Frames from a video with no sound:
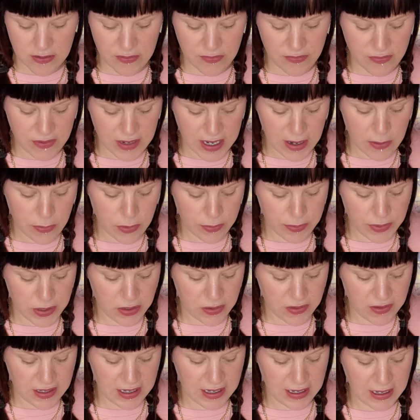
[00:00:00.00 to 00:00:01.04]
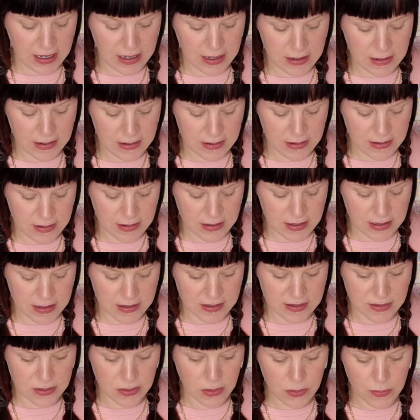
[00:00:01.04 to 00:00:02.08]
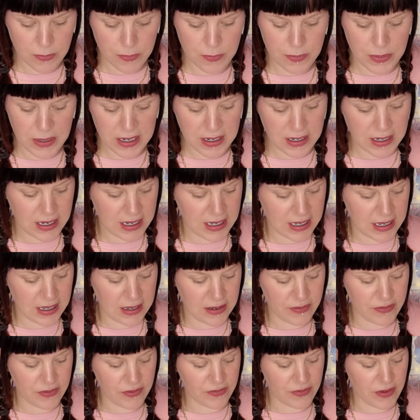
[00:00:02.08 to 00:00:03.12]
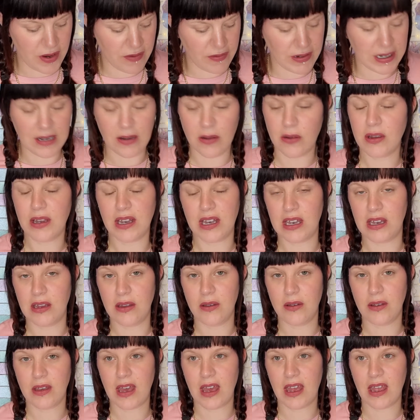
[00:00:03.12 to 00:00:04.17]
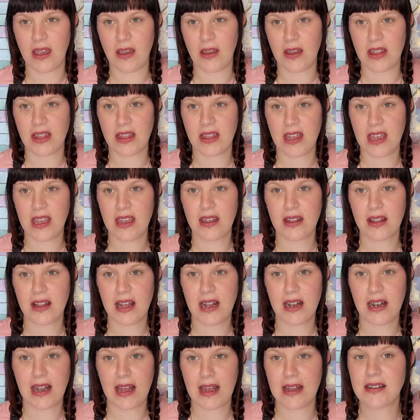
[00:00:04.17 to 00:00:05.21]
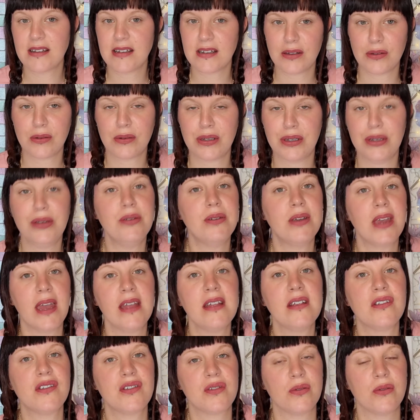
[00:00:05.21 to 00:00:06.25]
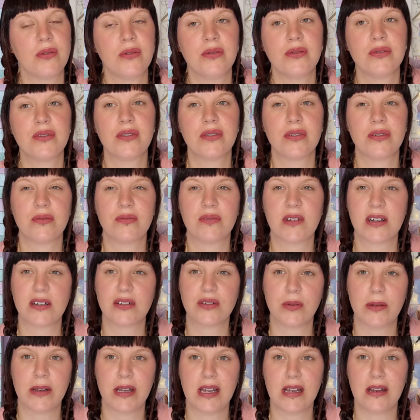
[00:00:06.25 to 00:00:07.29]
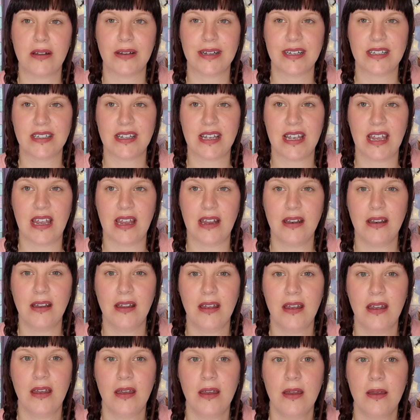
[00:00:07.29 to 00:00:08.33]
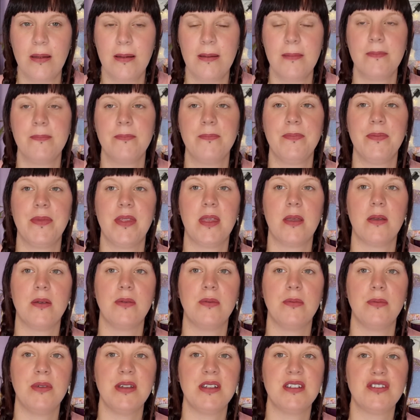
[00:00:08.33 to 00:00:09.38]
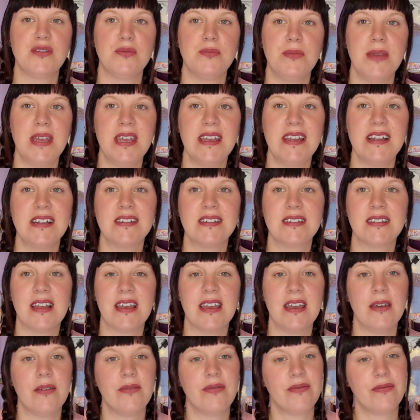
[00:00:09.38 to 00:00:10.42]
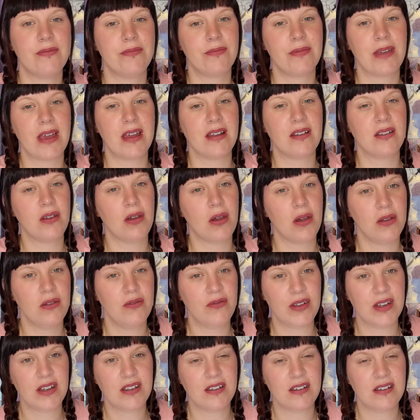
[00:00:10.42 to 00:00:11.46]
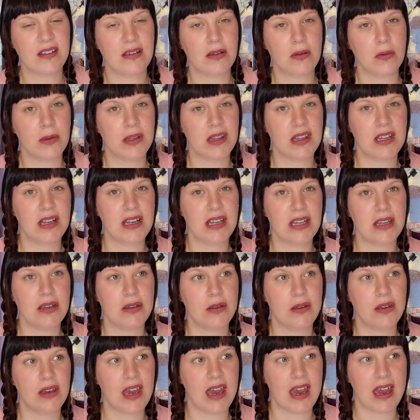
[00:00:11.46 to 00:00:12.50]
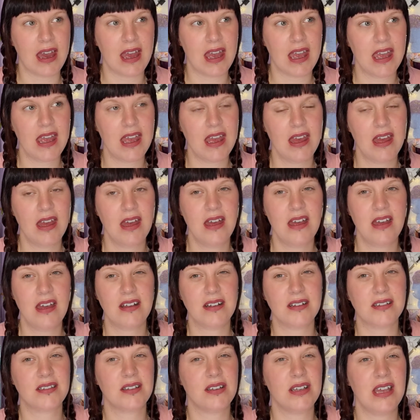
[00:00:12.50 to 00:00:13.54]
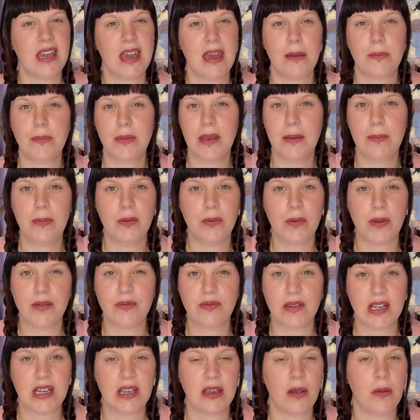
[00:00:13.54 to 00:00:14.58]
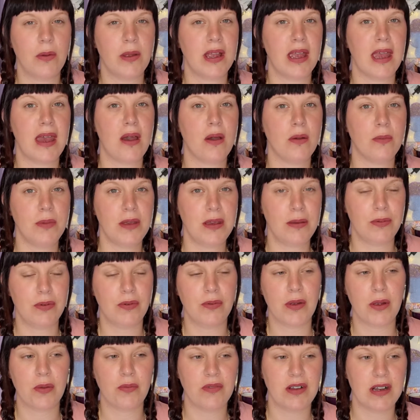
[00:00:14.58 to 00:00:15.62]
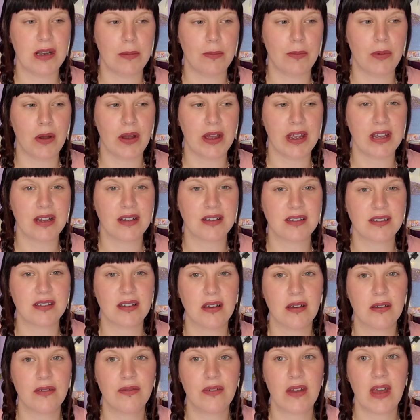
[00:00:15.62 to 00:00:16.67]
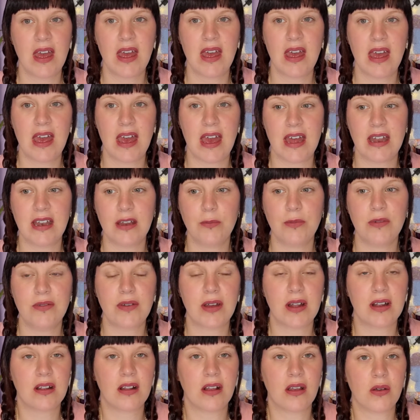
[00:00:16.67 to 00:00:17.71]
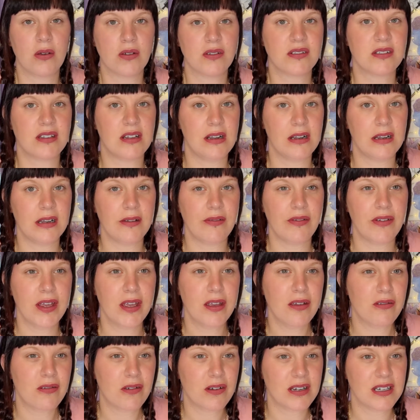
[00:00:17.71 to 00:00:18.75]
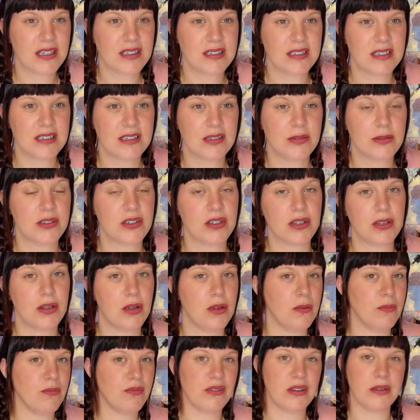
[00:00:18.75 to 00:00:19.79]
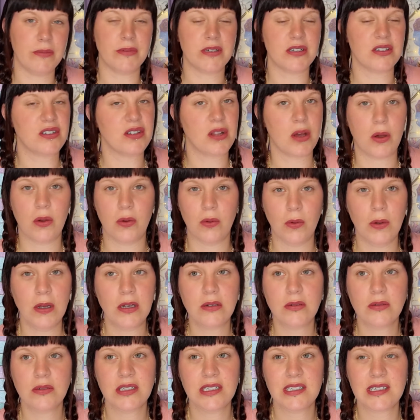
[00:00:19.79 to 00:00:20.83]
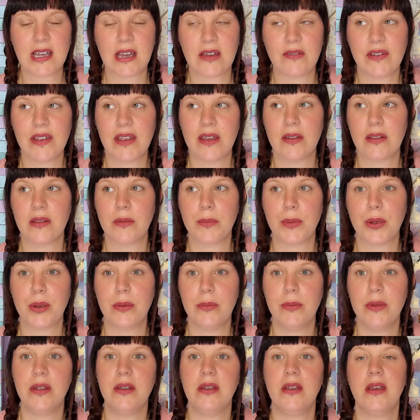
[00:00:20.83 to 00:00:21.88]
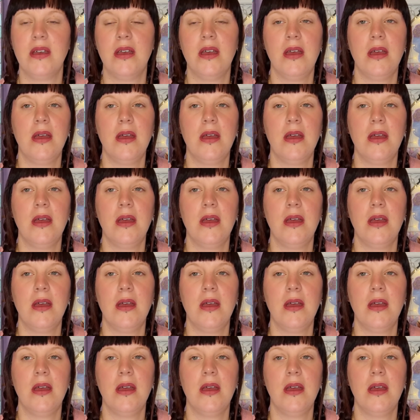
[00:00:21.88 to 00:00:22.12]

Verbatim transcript: Flower Beauty has not been here for very long in the UK. I think they landed on UK shores around 2019. Which means they have had COVID to deal with in the UK. So yeah, people weren't really going out, people weren't really buying stuff. And then we've had the cost of living crisis, which I know pretty much the whole world is having at the moment.